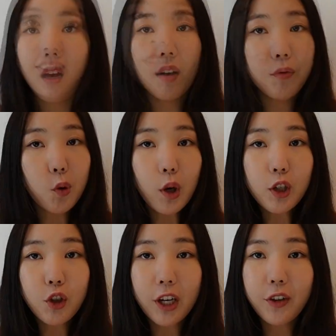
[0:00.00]
Of
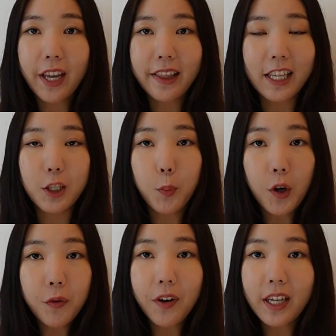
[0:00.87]
course, trying to get things
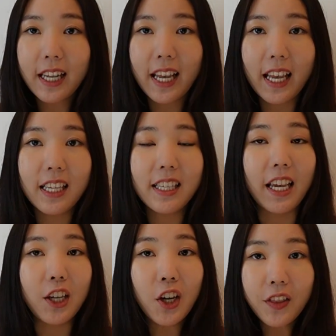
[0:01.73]
perfect is
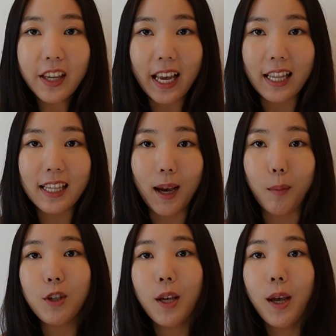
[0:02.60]
a good thing at
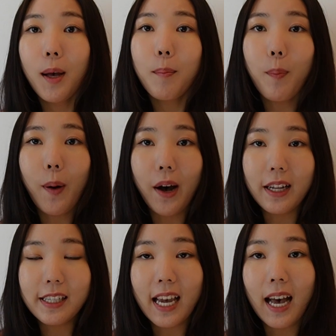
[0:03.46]
times,
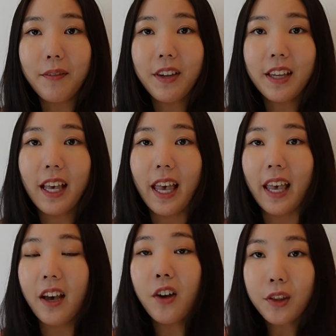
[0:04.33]
but having
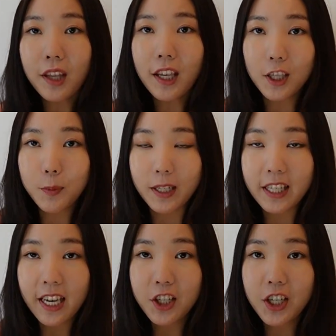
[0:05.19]
a healthy
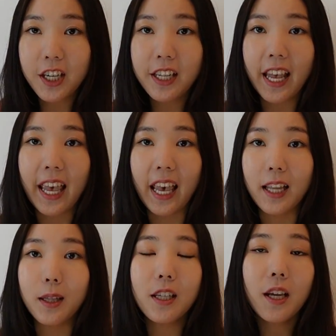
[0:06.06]
expectation
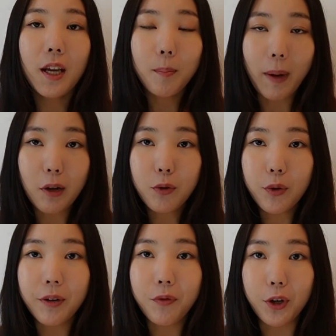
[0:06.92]
and
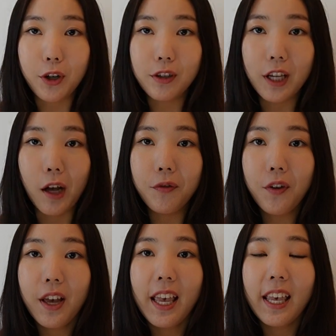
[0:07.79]
boundary for yourself
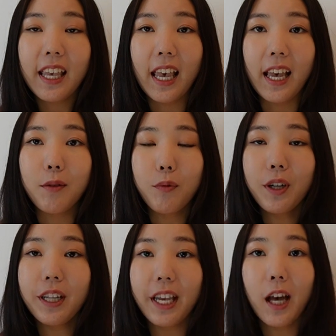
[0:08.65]
can
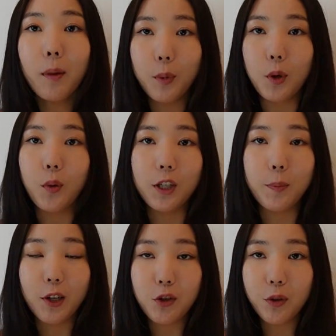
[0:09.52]
really help you,
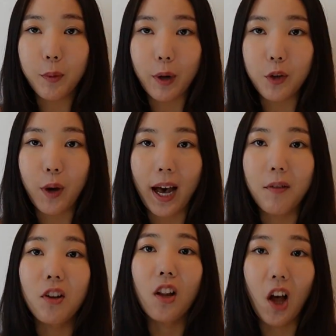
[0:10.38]
especially when you
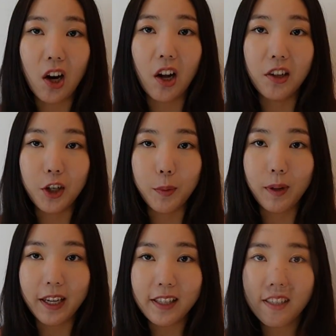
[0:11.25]
have a lot on your
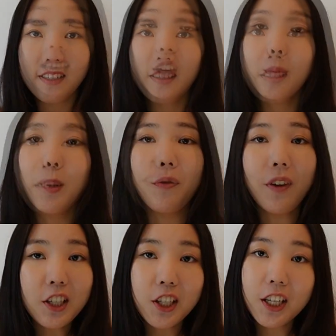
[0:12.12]
plate.
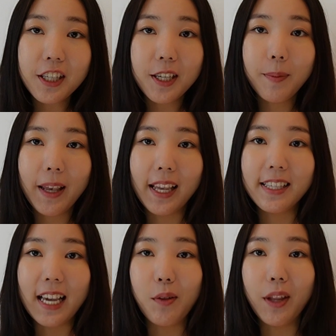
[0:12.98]
Perfectionism can
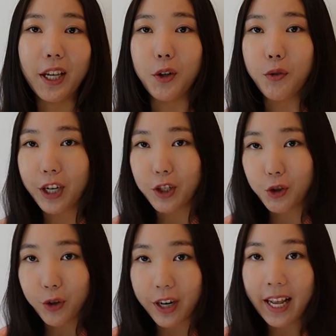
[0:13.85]
sound like a great
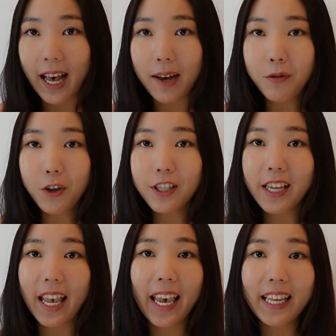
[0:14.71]
trait at
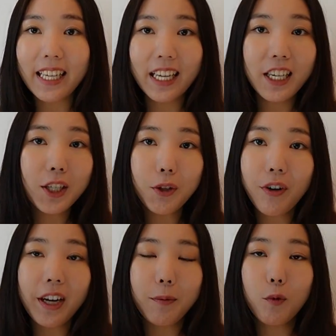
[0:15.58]
first, and it is a
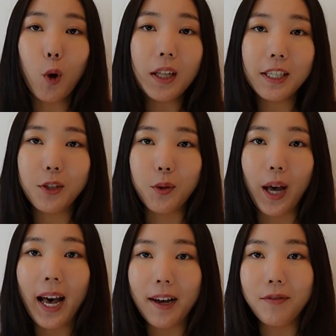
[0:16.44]
great quality to
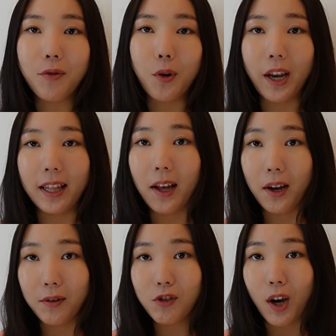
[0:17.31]
have for a
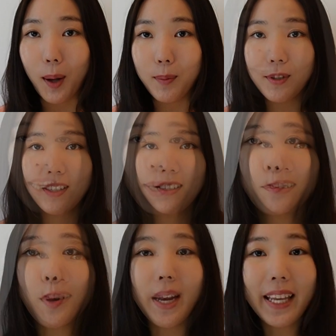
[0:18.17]
lot of jobs.
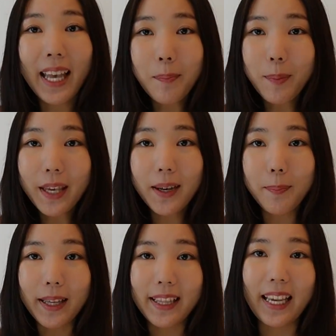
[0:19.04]
But it can be a
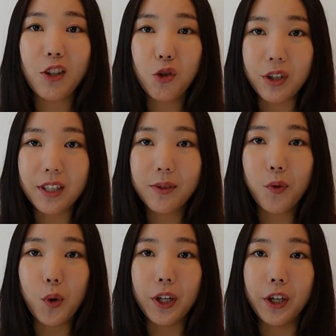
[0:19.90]
bit dangerous
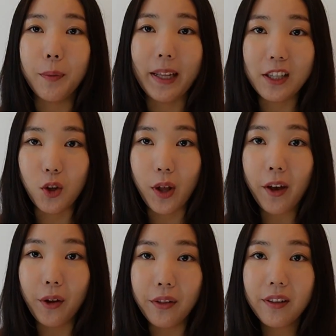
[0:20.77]
for your mental
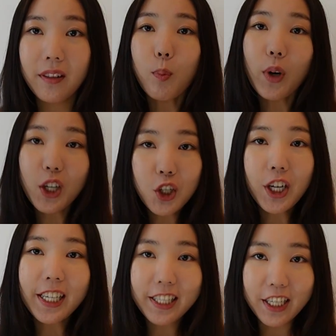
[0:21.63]
health.
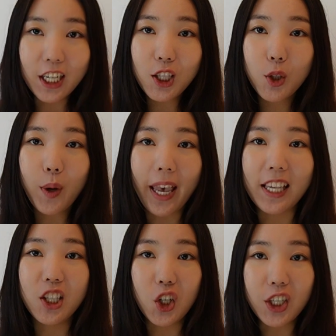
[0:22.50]
Pressure is good to
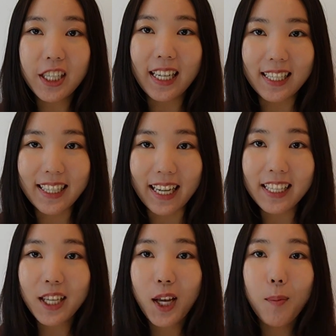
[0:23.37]
a certain
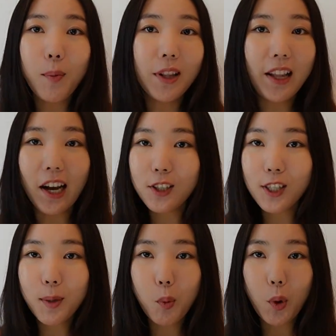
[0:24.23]
extent, but not
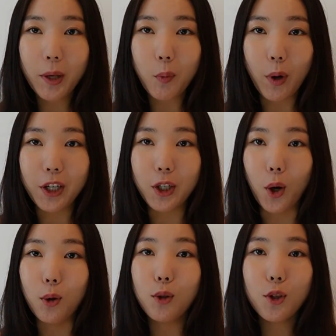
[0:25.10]
to the point where you
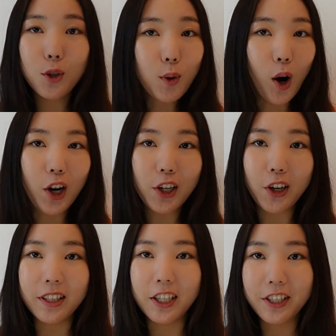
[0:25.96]
go too hard
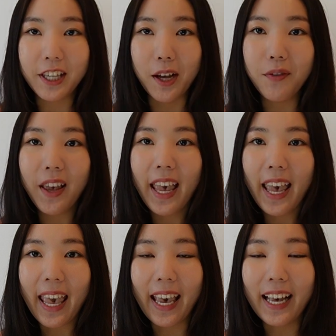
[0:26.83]
on yourself
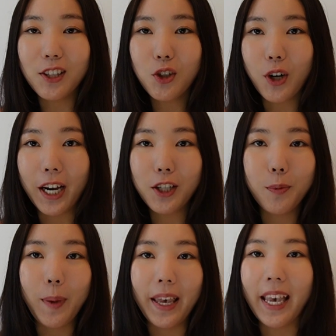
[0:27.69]
and trying
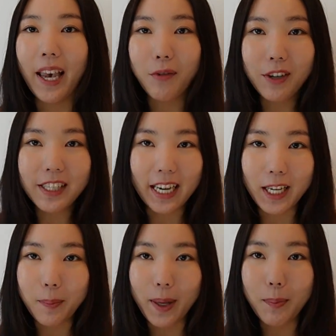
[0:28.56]
to make every
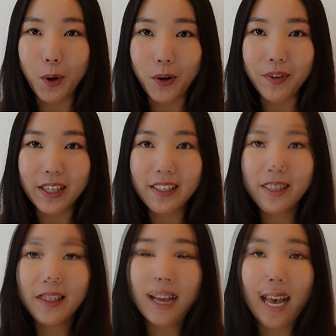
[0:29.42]
tiny bit
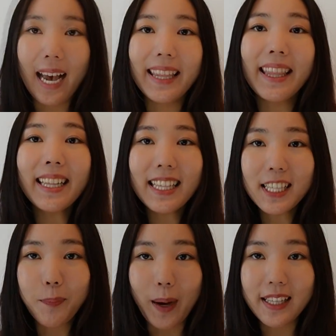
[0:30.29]
perfect. I think
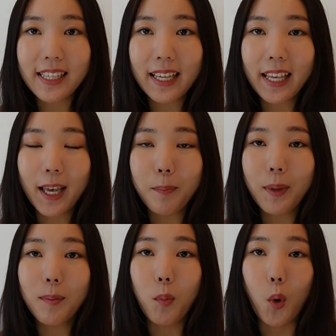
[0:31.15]
this mindset kept
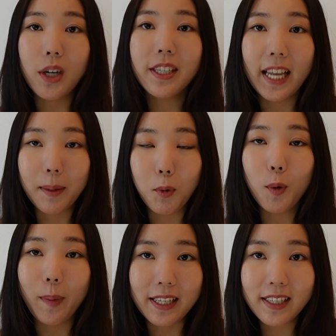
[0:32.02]
me more
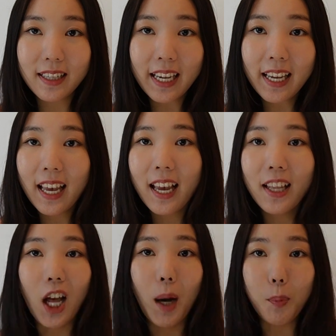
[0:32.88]
stable mentally,
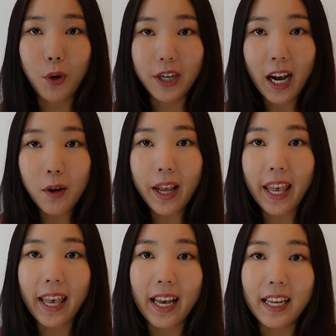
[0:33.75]
not burn
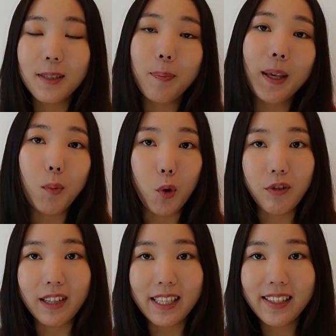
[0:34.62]
out, and be more
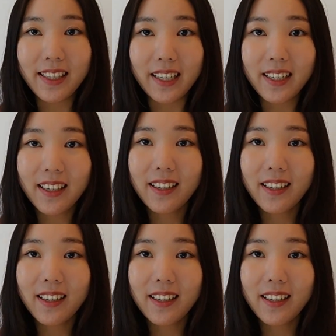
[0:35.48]
realistic.